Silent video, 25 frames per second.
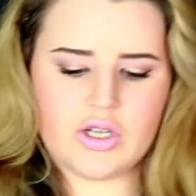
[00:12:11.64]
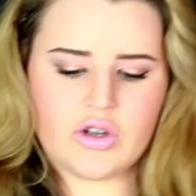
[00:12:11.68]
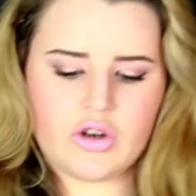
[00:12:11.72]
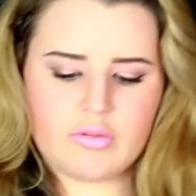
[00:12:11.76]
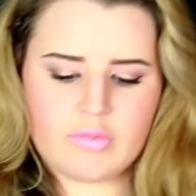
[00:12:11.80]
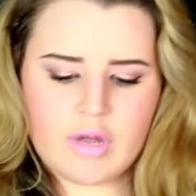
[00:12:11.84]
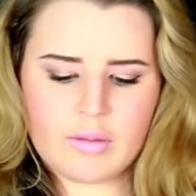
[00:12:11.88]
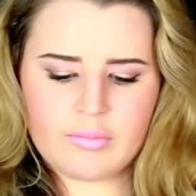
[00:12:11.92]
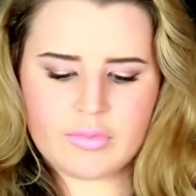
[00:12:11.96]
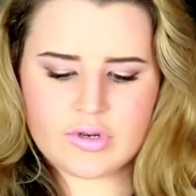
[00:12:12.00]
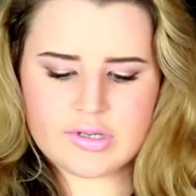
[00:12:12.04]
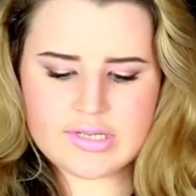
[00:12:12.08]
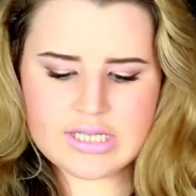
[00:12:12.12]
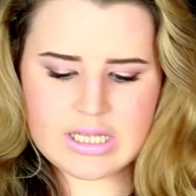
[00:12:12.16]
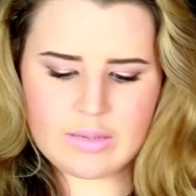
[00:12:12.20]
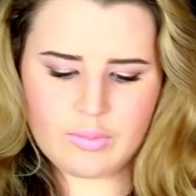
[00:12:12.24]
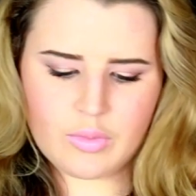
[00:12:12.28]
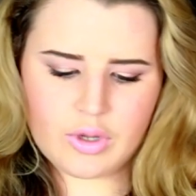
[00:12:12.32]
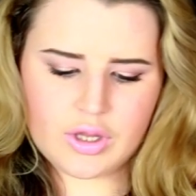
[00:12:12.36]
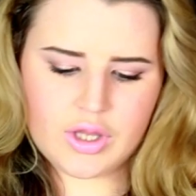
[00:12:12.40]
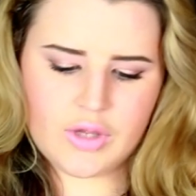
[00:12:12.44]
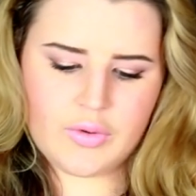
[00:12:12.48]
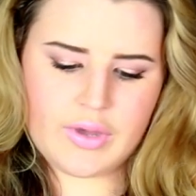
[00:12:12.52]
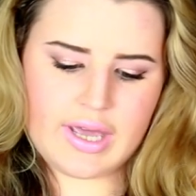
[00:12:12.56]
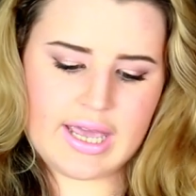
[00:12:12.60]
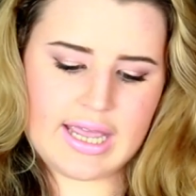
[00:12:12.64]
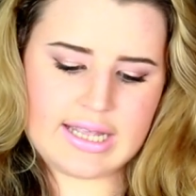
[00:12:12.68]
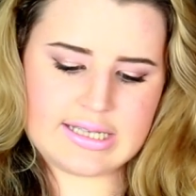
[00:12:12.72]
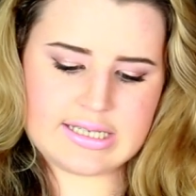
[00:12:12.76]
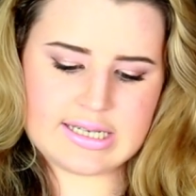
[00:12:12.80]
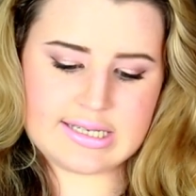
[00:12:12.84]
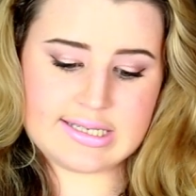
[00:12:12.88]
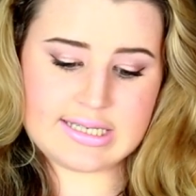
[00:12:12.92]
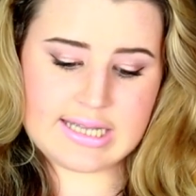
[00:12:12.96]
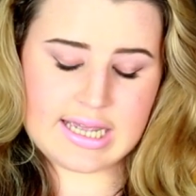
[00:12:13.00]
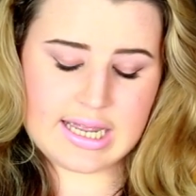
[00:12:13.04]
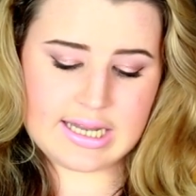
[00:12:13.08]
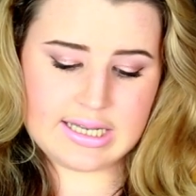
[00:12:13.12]
Do you remember someone you
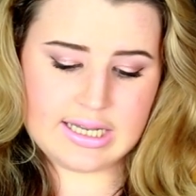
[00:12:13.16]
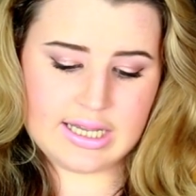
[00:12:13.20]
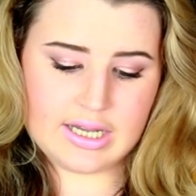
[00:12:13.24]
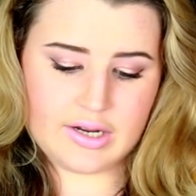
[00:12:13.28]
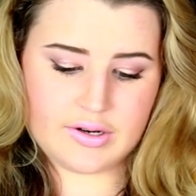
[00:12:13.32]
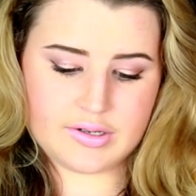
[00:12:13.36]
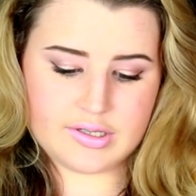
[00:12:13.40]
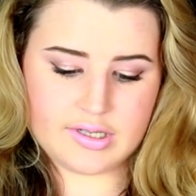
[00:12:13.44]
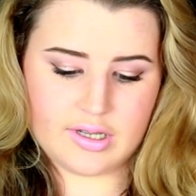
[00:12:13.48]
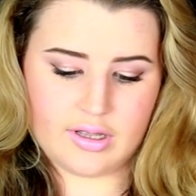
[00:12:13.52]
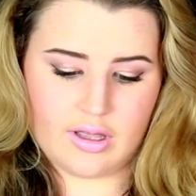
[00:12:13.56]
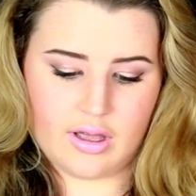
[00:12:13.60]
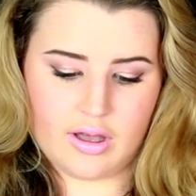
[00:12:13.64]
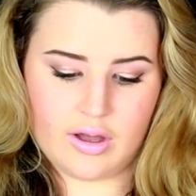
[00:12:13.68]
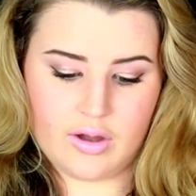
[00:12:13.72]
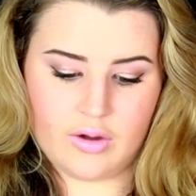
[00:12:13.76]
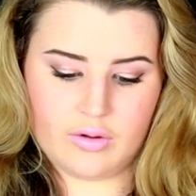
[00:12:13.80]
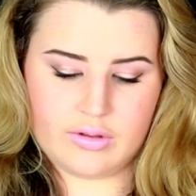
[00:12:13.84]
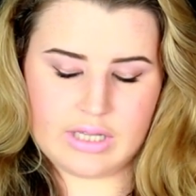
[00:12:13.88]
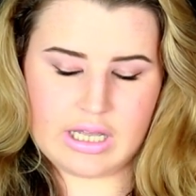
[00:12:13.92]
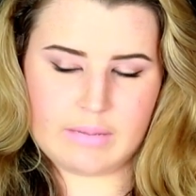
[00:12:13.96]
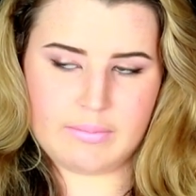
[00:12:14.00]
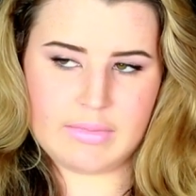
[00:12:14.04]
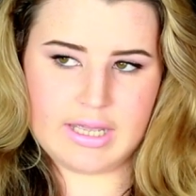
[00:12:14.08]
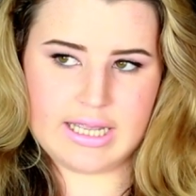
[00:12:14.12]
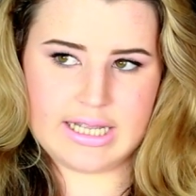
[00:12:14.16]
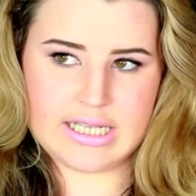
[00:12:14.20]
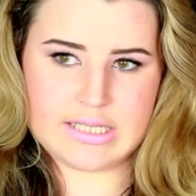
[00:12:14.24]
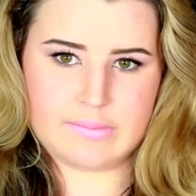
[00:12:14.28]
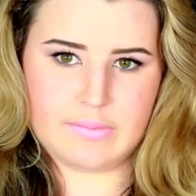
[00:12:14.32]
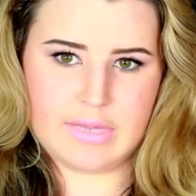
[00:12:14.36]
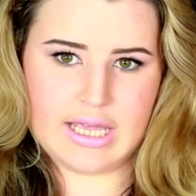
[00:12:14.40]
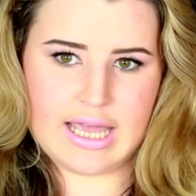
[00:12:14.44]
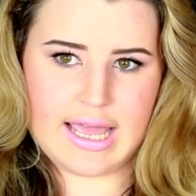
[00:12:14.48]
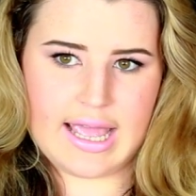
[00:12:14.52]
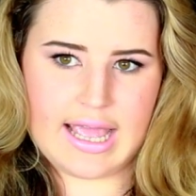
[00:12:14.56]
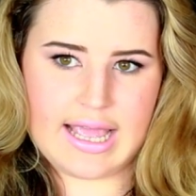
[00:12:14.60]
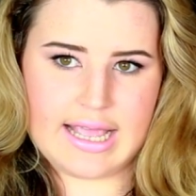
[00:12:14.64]
hated 10 years ago? That makes
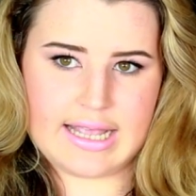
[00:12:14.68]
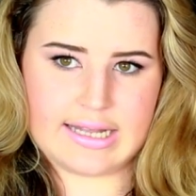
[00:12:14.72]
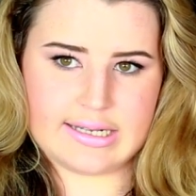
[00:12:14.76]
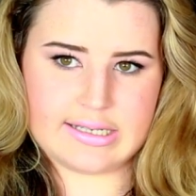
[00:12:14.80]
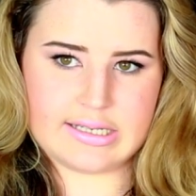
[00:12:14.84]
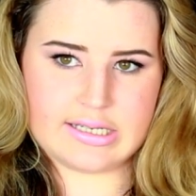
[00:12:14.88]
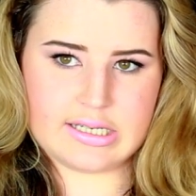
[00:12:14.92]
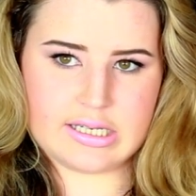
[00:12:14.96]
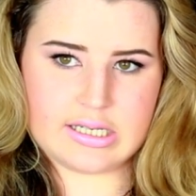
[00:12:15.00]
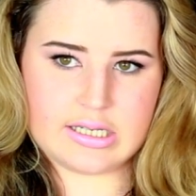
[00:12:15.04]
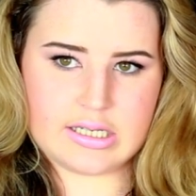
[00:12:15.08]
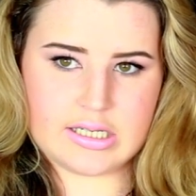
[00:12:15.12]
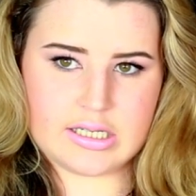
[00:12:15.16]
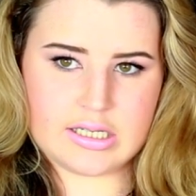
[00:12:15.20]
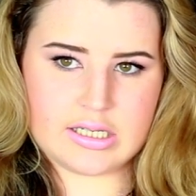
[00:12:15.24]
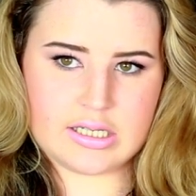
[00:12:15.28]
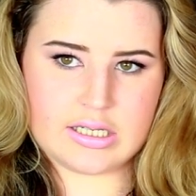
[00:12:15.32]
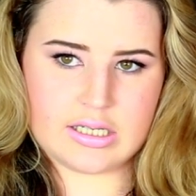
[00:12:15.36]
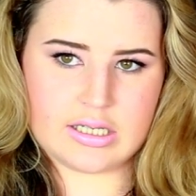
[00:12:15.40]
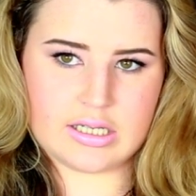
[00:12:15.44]
me 8.